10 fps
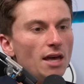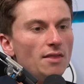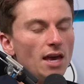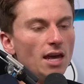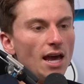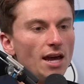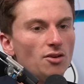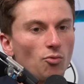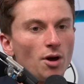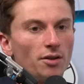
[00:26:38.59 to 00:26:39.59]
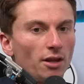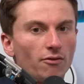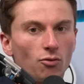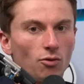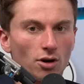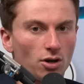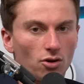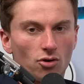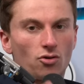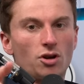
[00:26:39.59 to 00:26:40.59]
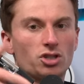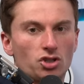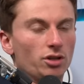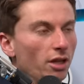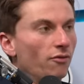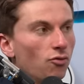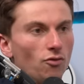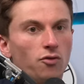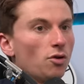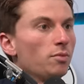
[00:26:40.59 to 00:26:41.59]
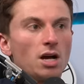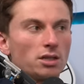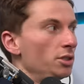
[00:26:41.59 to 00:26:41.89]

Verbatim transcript: and then had to run like four across the street like four, four blocks.